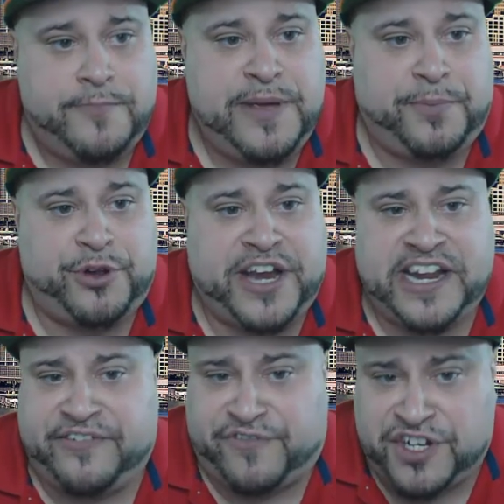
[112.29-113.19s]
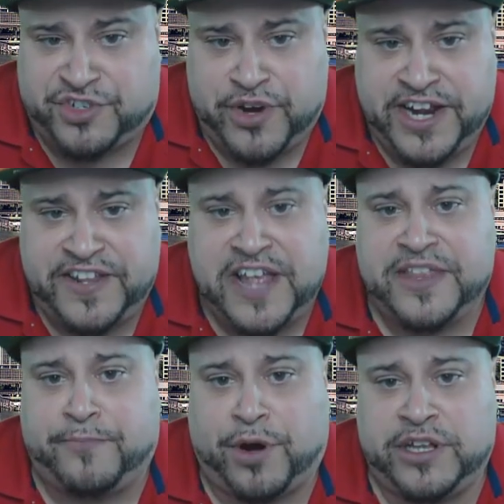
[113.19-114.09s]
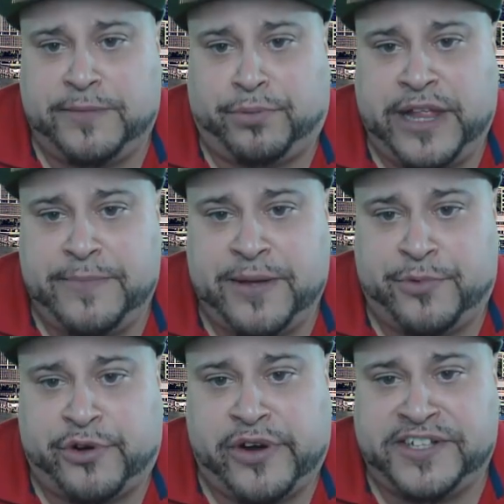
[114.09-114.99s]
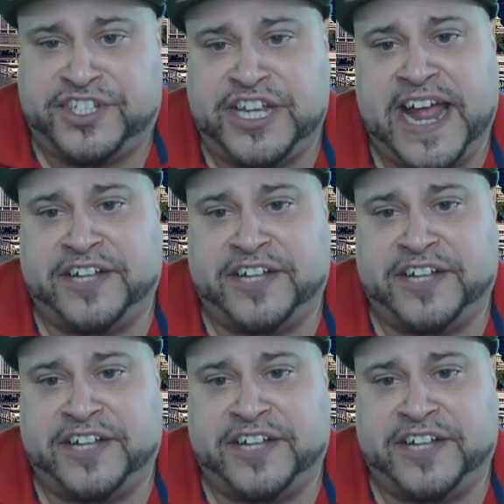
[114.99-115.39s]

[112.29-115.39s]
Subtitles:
People are getting frustrated, they partly blame immigrants,